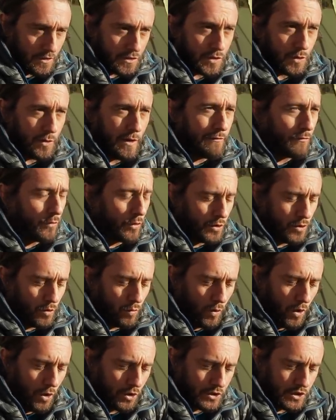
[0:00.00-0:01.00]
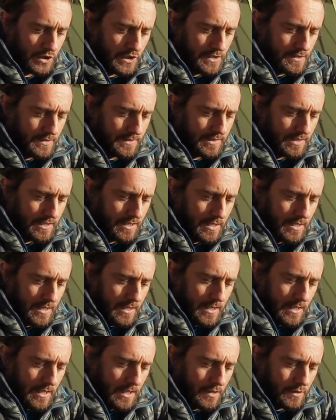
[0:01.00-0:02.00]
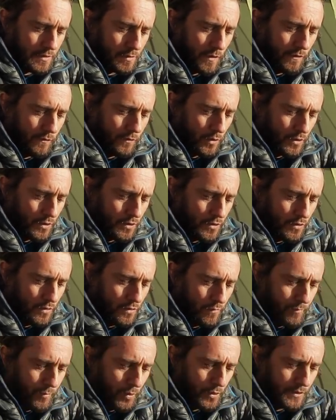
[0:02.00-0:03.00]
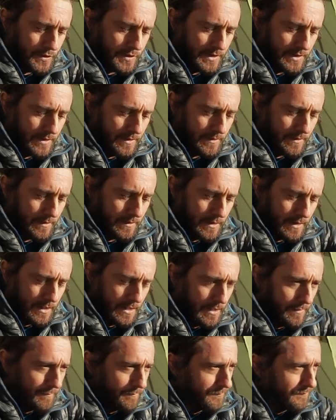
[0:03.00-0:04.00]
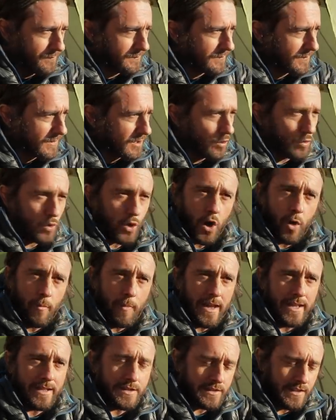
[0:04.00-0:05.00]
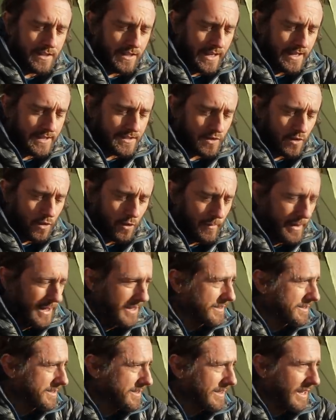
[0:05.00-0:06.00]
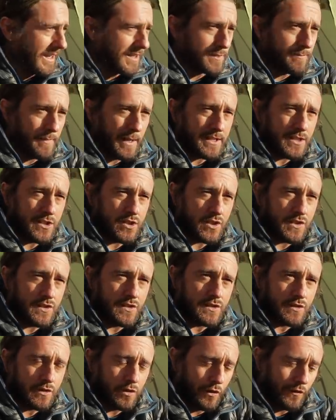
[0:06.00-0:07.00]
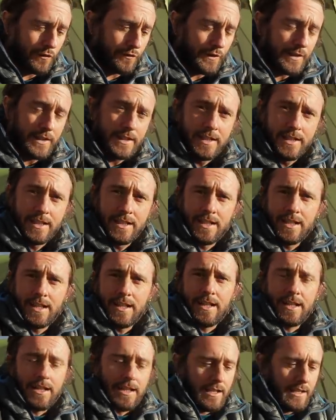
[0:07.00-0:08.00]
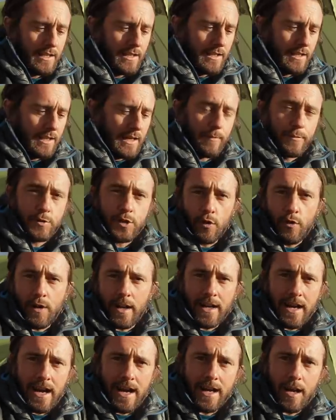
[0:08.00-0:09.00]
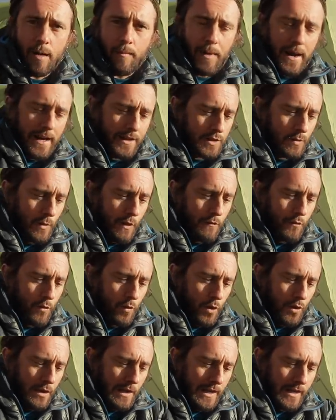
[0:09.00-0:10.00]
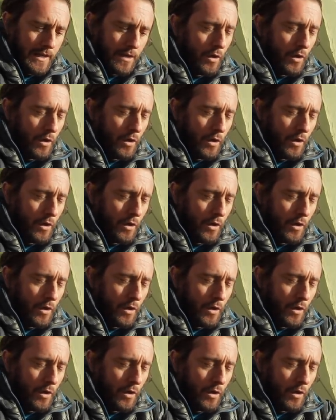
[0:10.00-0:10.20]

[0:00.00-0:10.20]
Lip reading: To everyone who watches and to everyone who puts who comments the nice comments and nice messages and stuff. I'm sorry I can't get back to everyone. Like